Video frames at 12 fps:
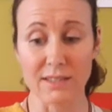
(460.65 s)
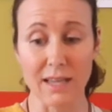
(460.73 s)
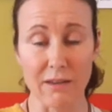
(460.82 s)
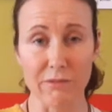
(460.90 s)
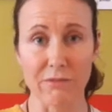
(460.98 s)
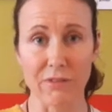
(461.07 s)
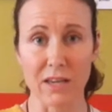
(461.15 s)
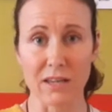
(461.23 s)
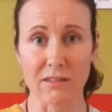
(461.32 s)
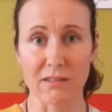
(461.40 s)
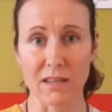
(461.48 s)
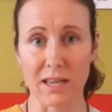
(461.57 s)
Have
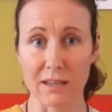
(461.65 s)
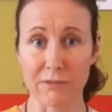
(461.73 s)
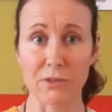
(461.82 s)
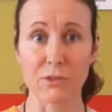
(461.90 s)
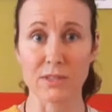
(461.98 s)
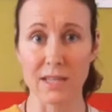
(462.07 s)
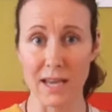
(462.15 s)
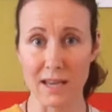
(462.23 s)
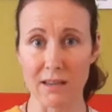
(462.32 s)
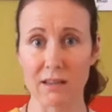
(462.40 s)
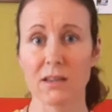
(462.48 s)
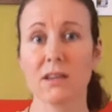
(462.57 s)
faith that if you take